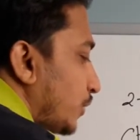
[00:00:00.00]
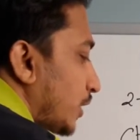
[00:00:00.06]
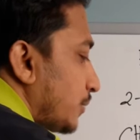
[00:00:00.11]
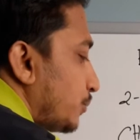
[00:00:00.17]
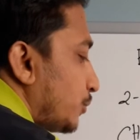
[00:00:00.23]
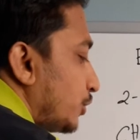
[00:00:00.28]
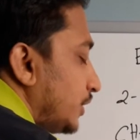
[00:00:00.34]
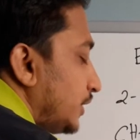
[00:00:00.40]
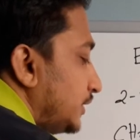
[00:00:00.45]

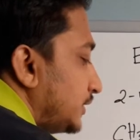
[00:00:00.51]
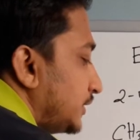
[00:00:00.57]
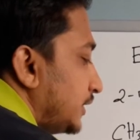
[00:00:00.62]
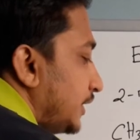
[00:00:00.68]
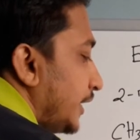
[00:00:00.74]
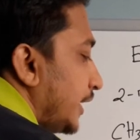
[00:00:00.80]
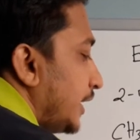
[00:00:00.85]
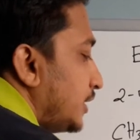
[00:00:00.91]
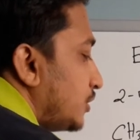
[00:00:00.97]
one bond is
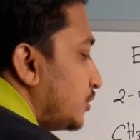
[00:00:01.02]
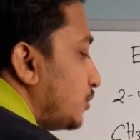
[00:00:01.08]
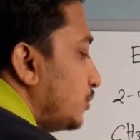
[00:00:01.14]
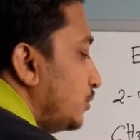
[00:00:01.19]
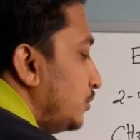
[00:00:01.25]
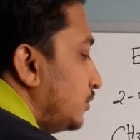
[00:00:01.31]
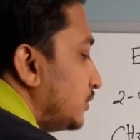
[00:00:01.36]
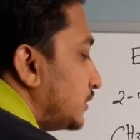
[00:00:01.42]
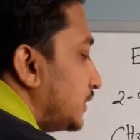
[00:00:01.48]
CH2,
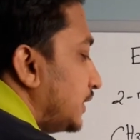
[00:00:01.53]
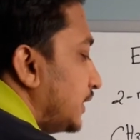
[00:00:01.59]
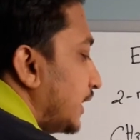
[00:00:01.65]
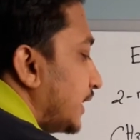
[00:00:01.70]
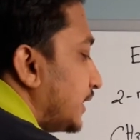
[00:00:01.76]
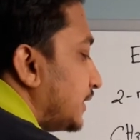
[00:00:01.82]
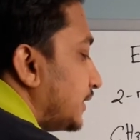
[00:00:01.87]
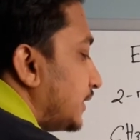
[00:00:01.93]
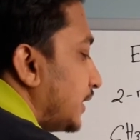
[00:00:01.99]

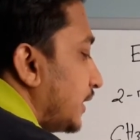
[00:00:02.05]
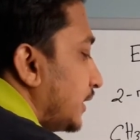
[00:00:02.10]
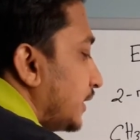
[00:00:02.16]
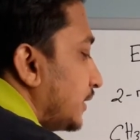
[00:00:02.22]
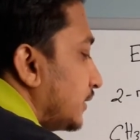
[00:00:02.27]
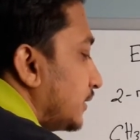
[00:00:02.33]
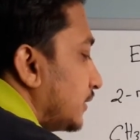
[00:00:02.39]
CH3.